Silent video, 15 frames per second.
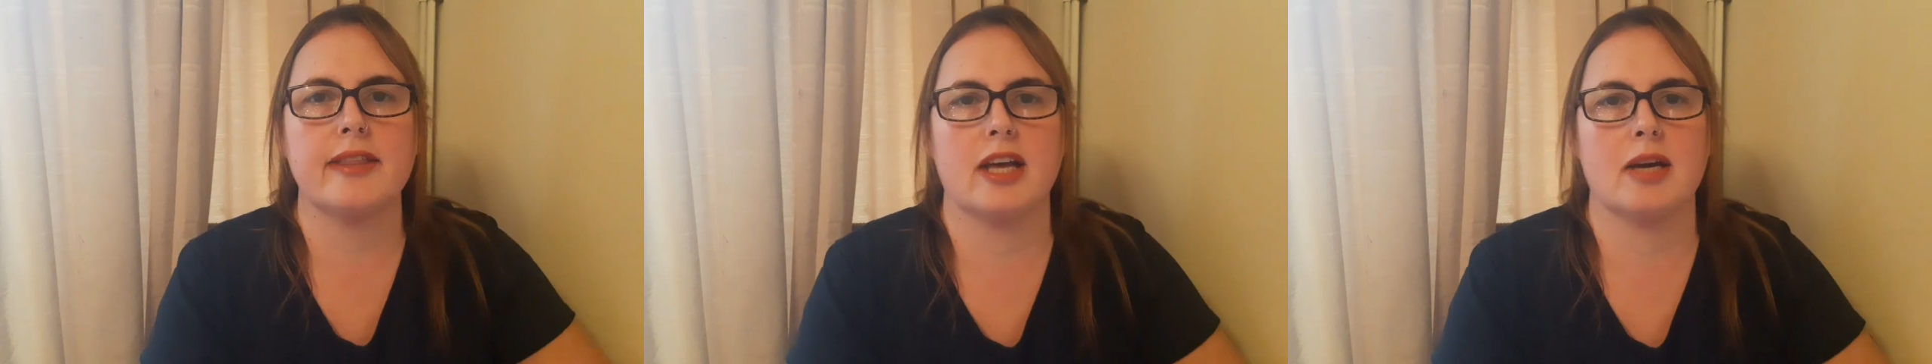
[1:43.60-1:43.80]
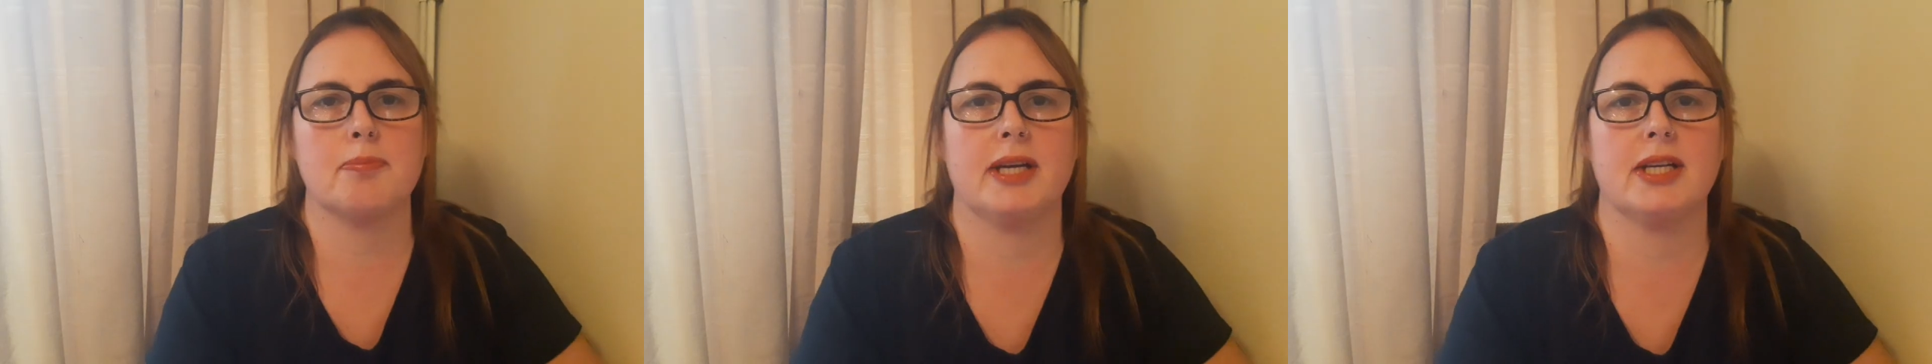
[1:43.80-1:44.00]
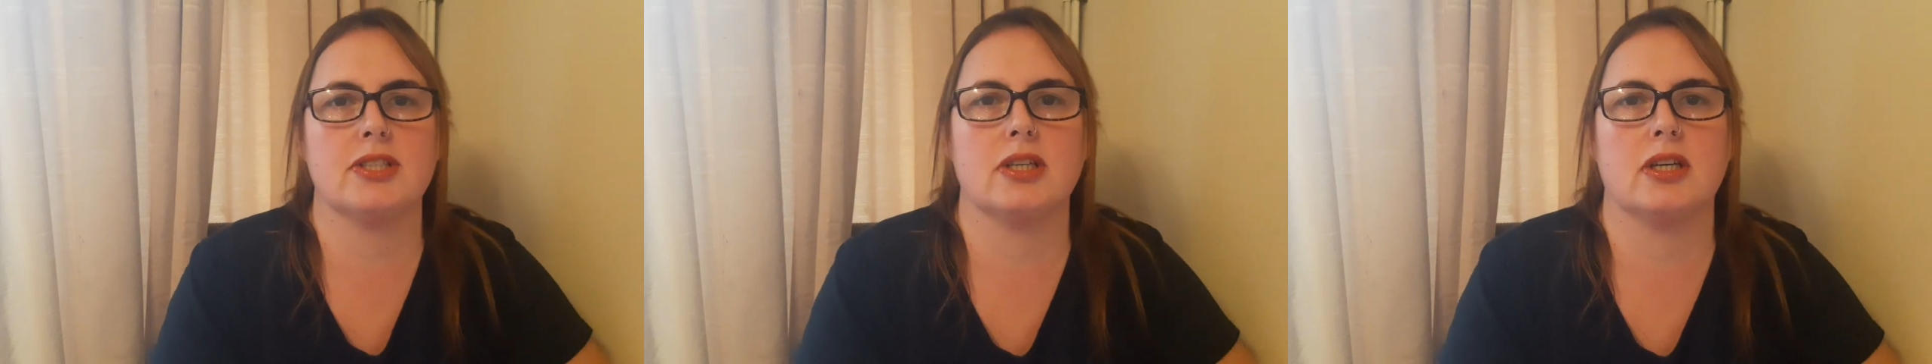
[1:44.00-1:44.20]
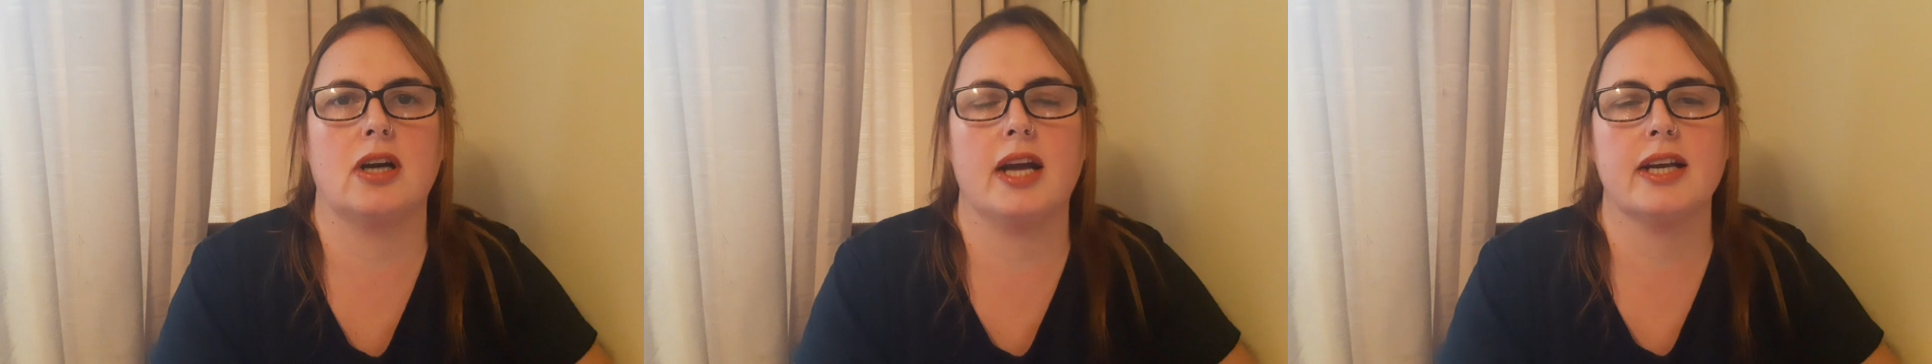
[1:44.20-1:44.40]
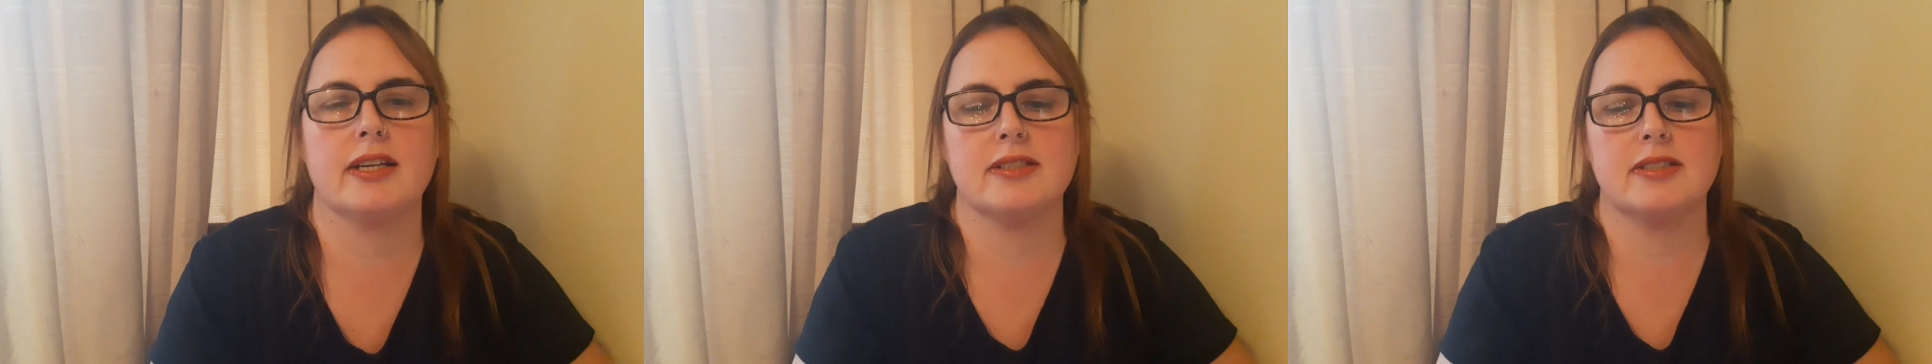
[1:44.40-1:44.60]
that picture.
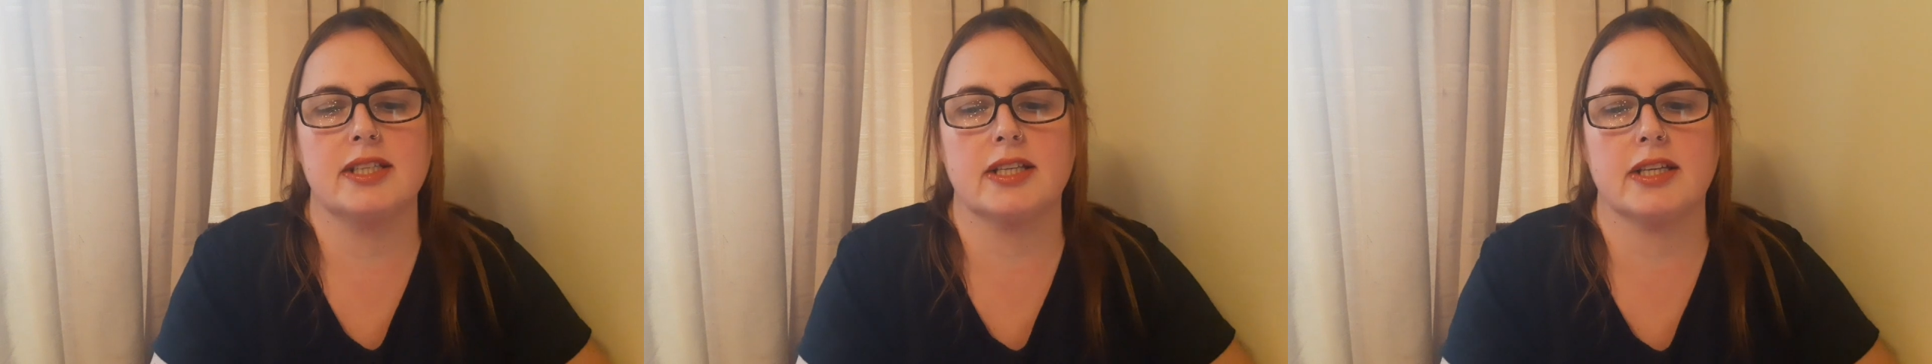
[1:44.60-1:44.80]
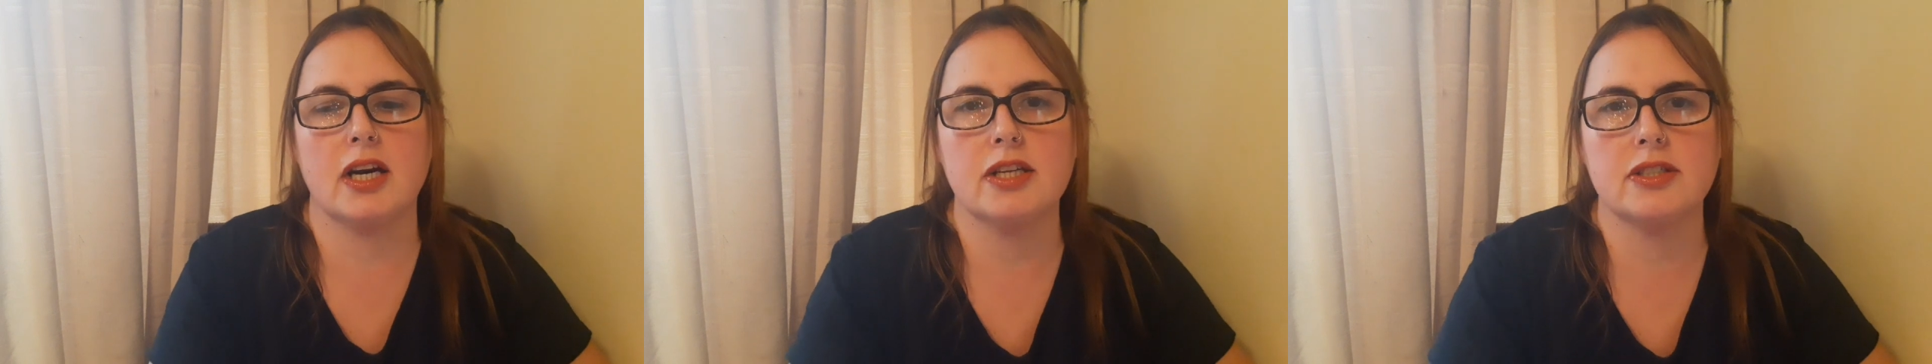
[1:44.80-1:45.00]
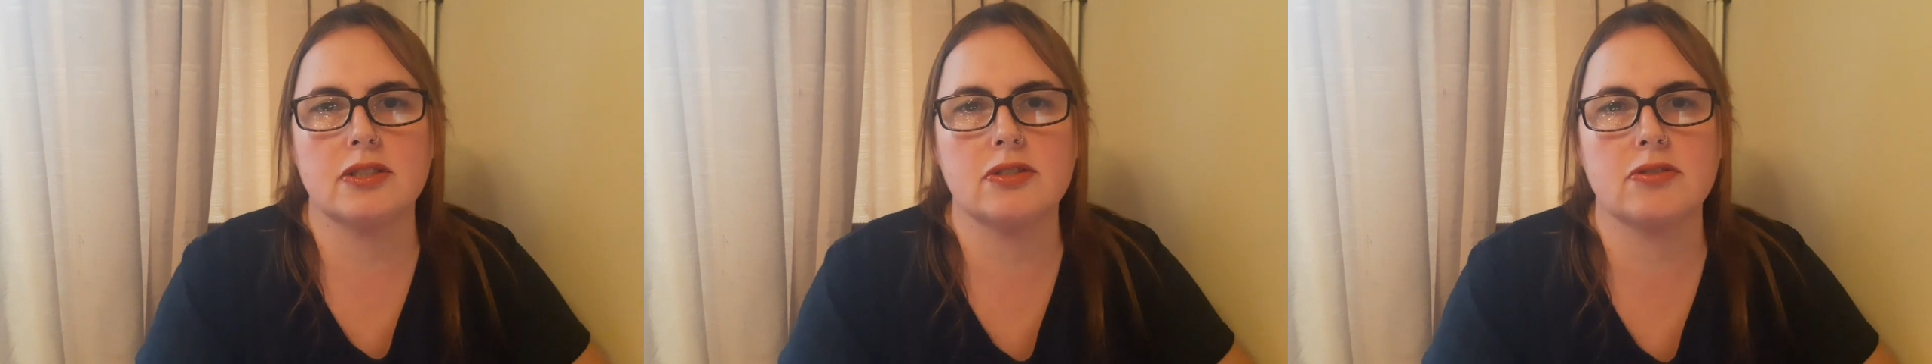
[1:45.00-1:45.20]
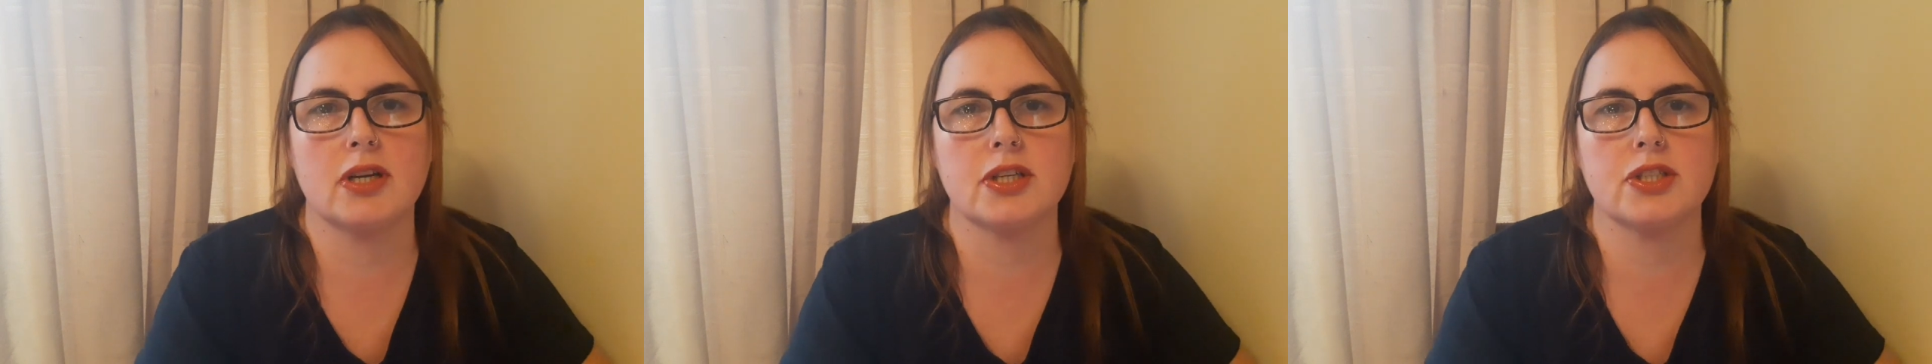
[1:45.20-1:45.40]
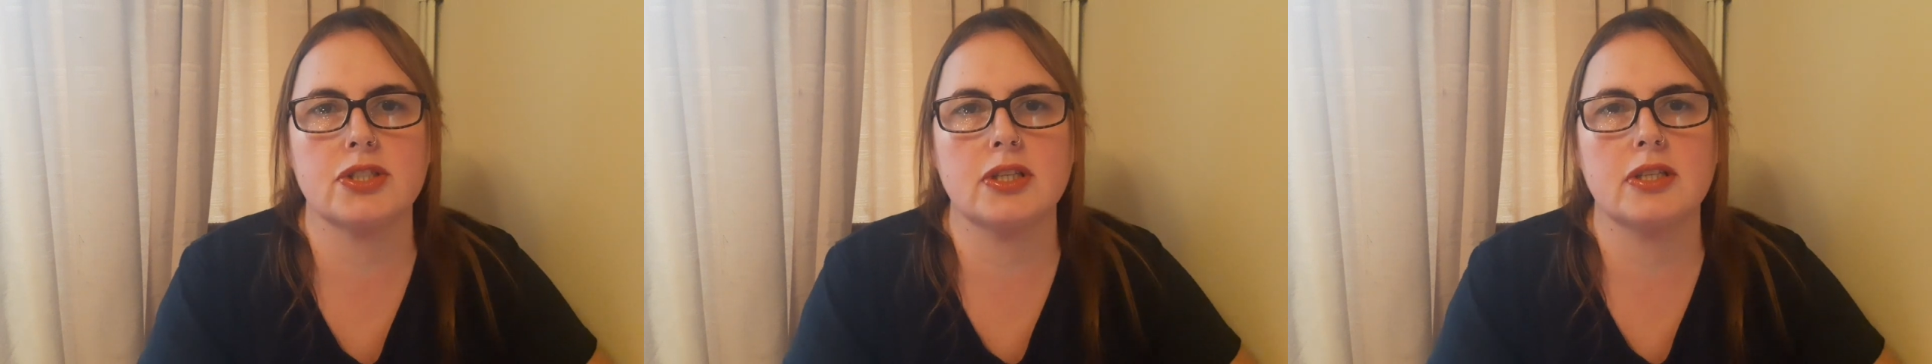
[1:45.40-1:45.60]
I can see gut
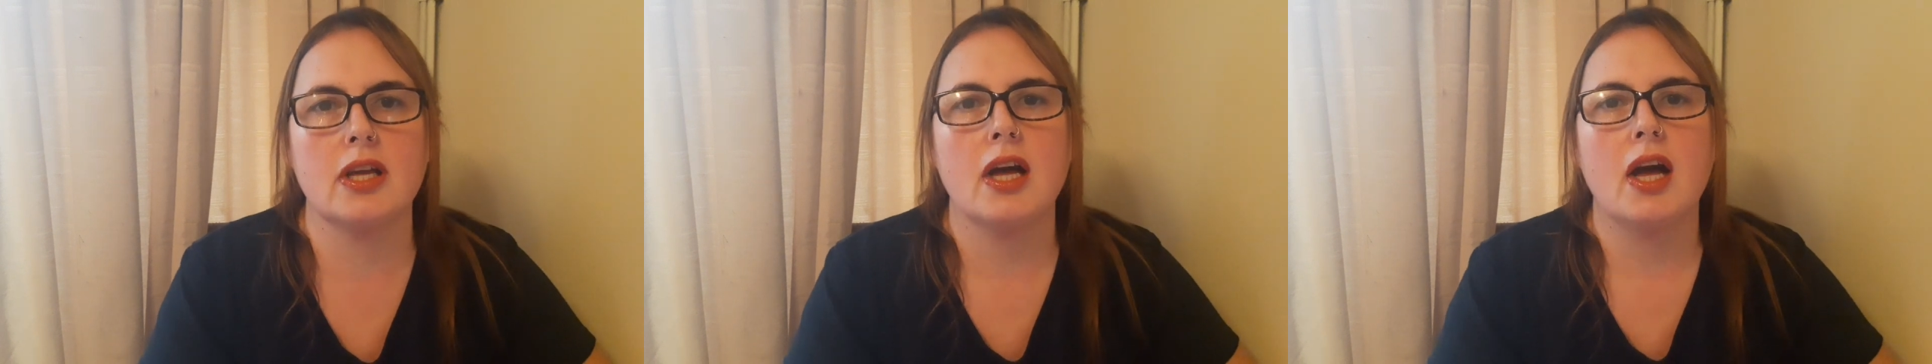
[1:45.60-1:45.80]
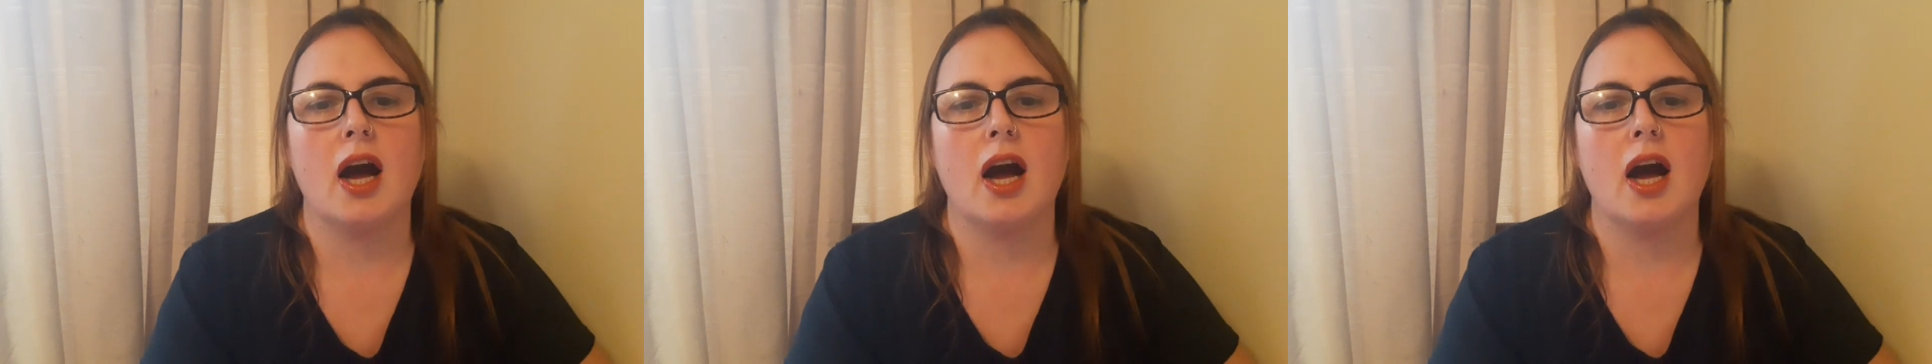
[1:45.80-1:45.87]
destruction.